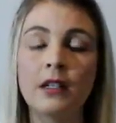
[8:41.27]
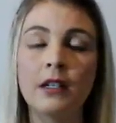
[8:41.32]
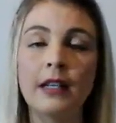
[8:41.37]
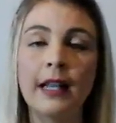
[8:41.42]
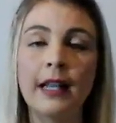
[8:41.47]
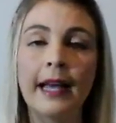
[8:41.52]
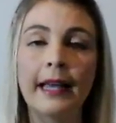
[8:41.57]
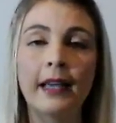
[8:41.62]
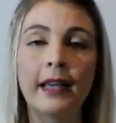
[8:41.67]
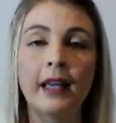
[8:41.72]

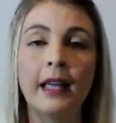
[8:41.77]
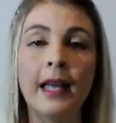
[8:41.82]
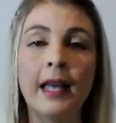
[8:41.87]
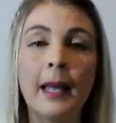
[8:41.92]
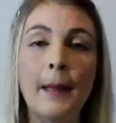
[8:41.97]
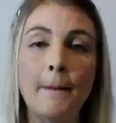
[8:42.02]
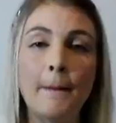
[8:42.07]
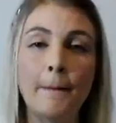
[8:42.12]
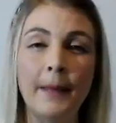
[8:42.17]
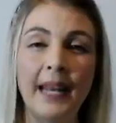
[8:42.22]
like
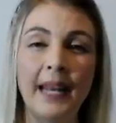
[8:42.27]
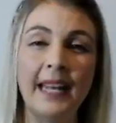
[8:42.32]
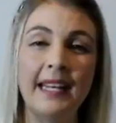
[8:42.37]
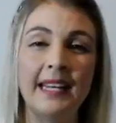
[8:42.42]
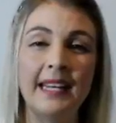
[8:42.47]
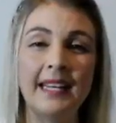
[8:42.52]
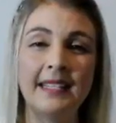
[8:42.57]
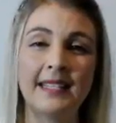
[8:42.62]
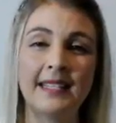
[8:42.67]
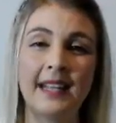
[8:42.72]

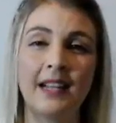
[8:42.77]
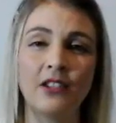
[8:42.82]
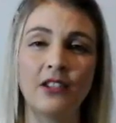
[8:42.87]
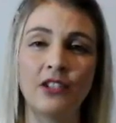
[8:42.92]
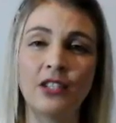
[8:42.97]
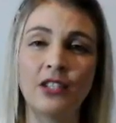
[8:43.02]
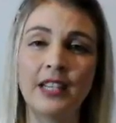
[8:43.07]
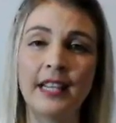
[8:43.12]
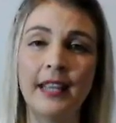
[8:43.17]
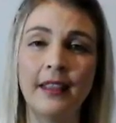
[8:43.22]
blending sounds
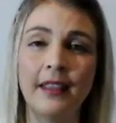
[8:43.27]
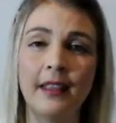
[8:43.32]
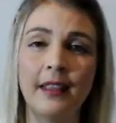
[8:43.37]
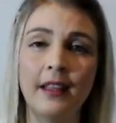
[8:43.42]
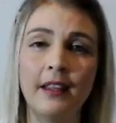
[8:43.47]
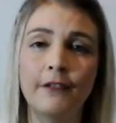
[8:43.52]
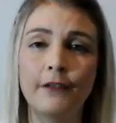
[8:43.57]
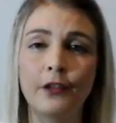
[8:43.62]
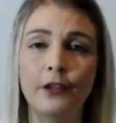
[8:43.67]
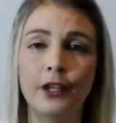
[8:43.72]

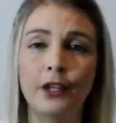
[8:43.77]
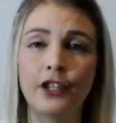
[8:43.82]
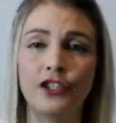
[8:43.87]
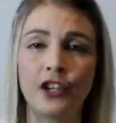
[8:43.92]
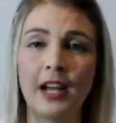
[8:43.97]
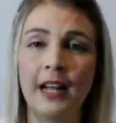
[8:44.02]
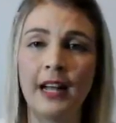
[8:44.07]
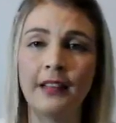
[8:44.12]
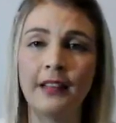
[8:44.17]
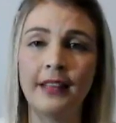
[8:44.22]
together for a
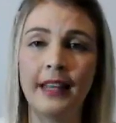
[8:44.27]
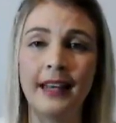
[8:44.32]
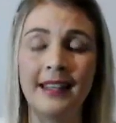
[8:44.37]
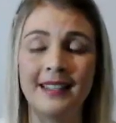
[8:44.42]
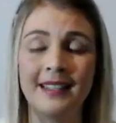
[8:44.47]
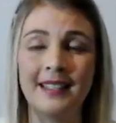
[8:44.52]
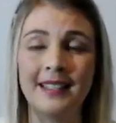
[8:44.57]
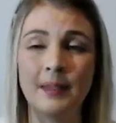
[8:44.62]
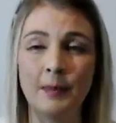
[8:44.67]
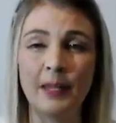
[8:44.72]
child that
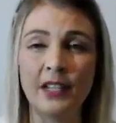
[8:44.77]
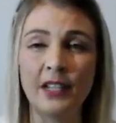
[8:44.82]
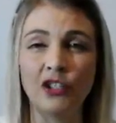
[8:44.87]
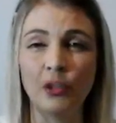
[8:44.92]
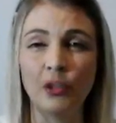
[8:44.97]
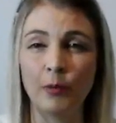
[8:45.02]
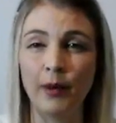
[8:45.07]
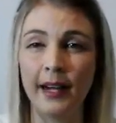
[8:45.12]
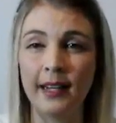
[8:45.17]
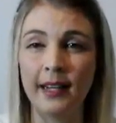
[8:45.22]
has speech
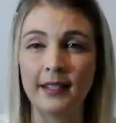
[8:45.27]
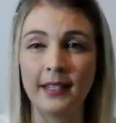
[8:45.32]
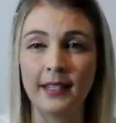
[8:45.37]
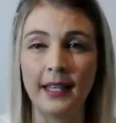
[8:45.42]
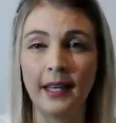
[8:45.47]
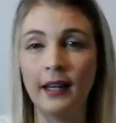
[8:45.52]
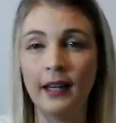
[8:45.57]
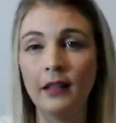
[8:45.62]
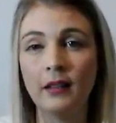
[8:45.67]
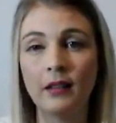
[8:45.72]
apraxia,